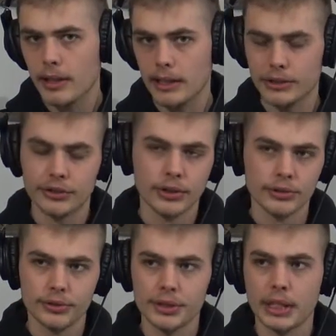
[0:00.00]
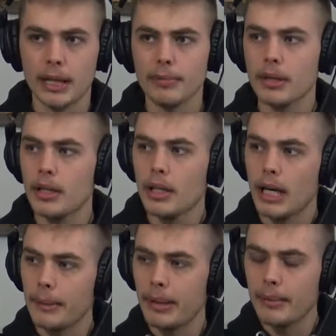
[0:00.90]
I just grocery shop.
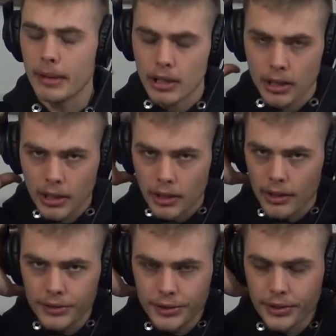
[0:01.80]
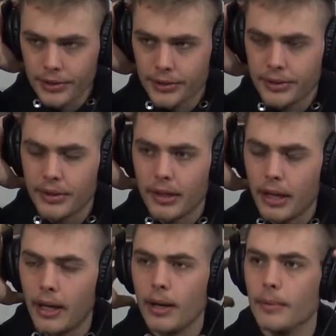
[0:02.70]
I pay my car insurance,
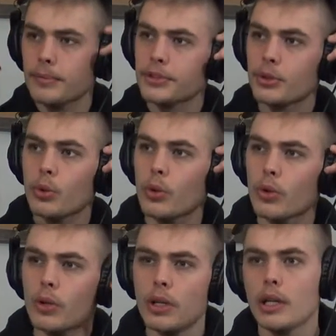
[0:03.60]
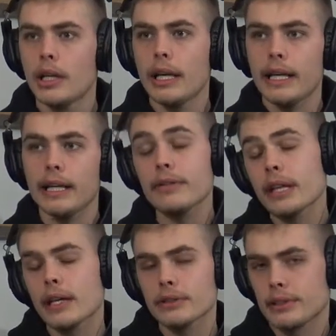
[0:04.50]
school, and everything
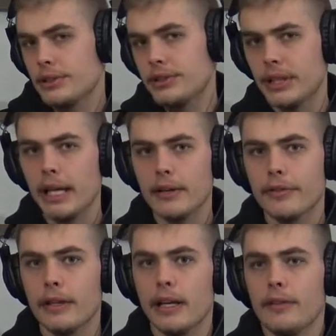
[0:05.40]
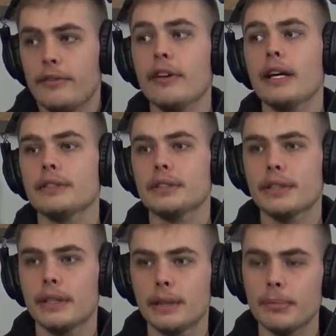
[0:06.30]
else I just save and I invest.
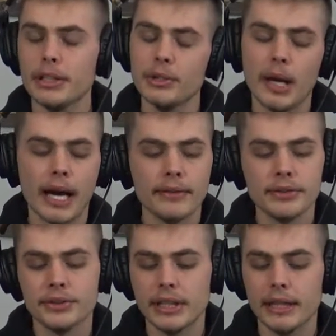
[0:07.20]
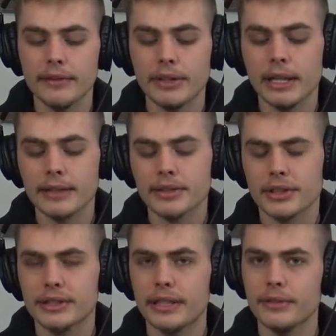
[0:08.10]
But you have to save. You got to start
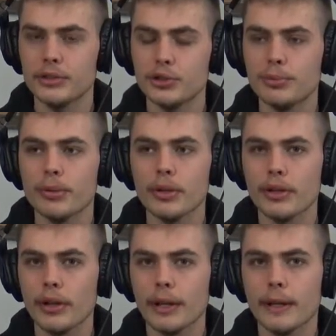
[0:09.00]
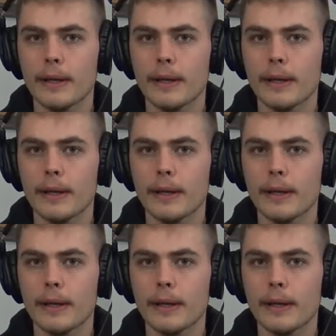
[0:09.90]
saving super early.